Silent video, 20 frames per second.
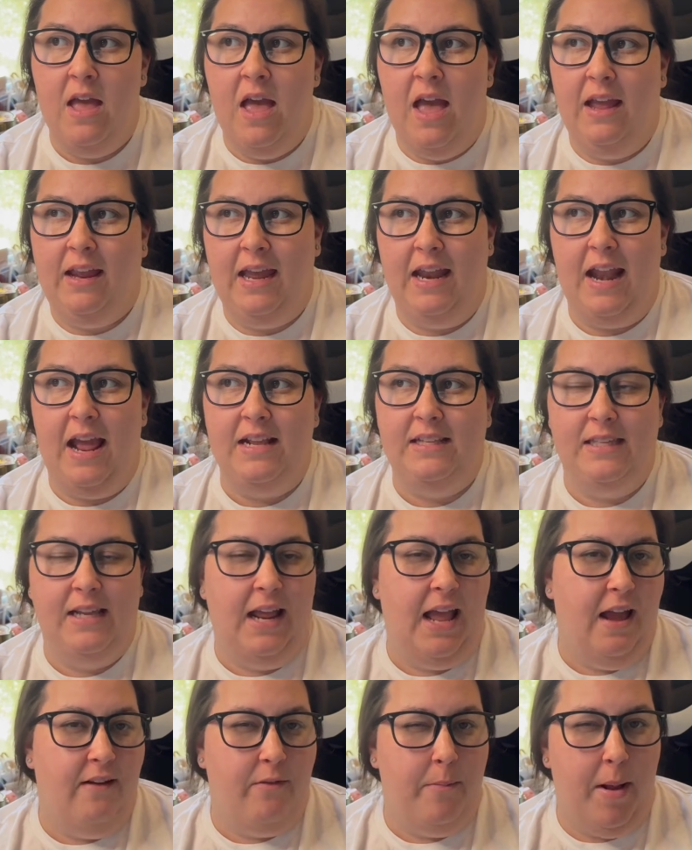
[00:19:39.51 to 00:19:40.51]
Again, I said
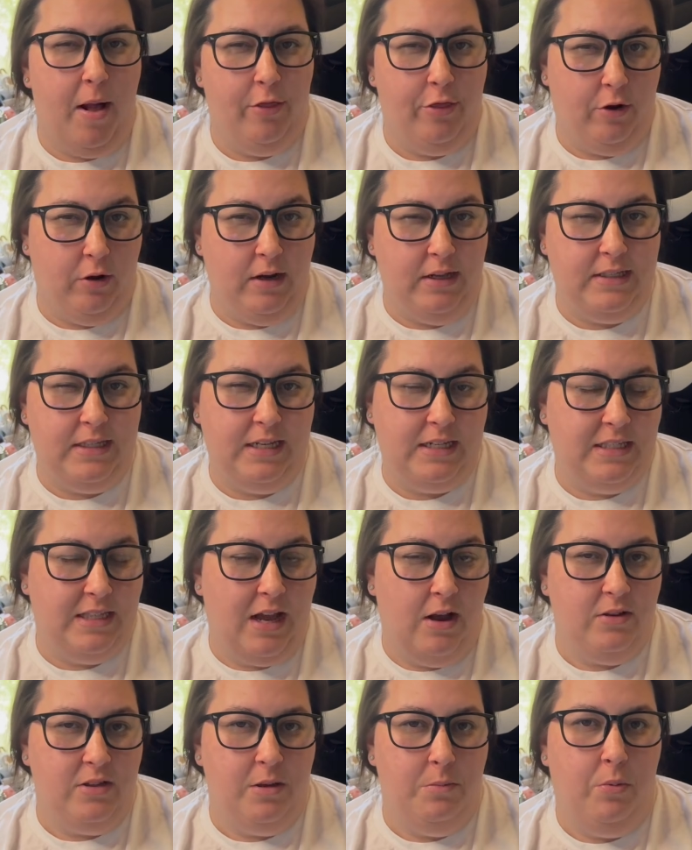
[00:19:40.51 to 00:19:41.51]
I have about
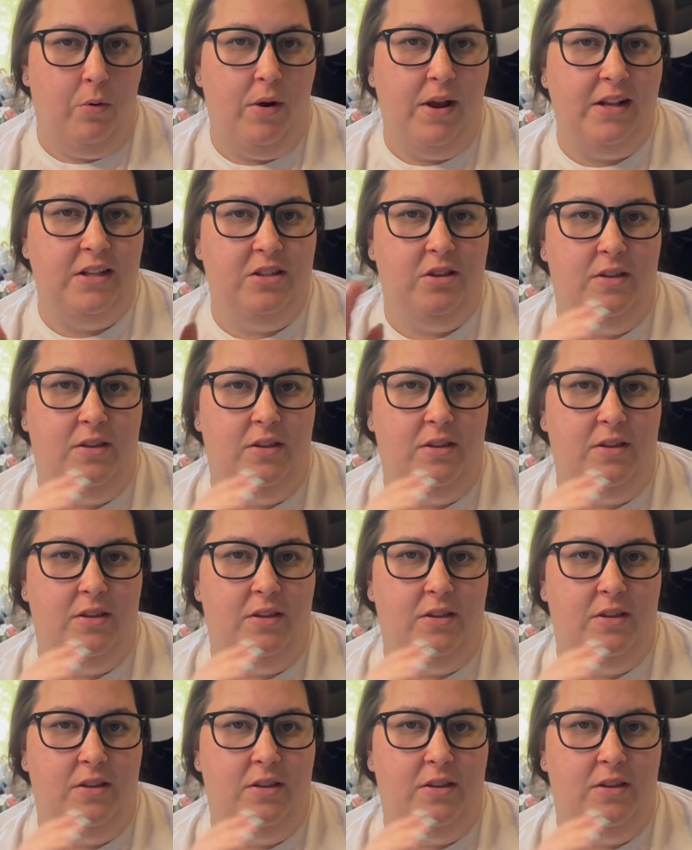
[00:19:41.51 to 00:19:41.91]
36,000 points,